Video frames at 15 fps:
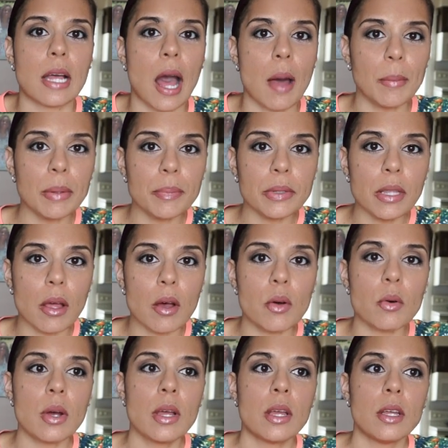Comment
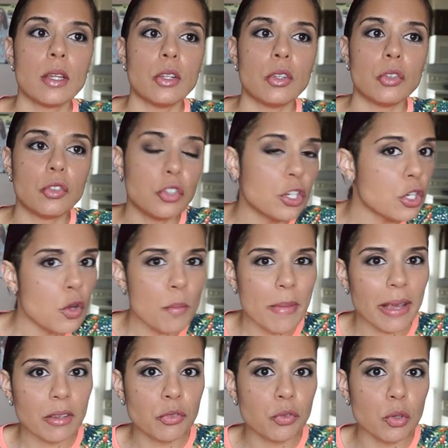below, do you
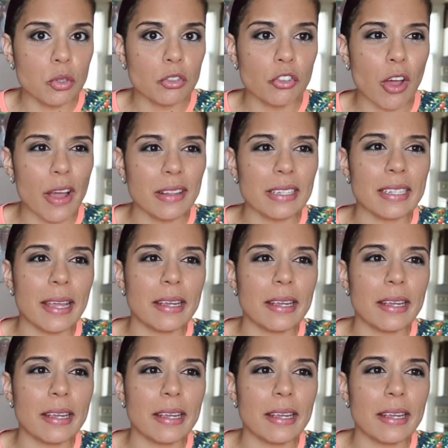mix fruit and chocolate?